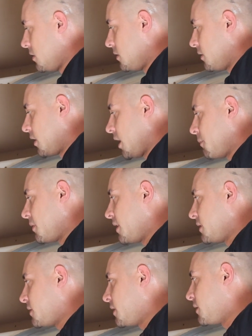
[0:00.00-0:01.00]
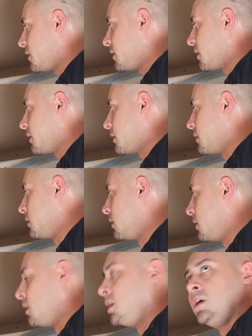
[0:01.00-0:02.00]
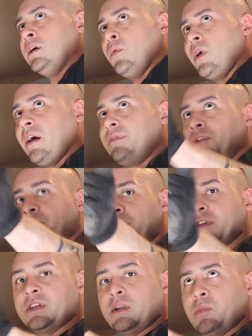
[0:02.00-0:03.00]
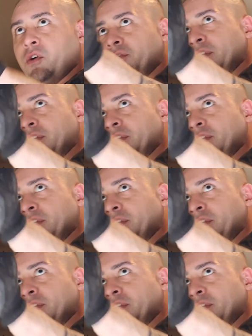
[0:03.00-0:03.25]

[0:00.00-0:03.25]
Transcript: the cable has tension in it. We have to do this on both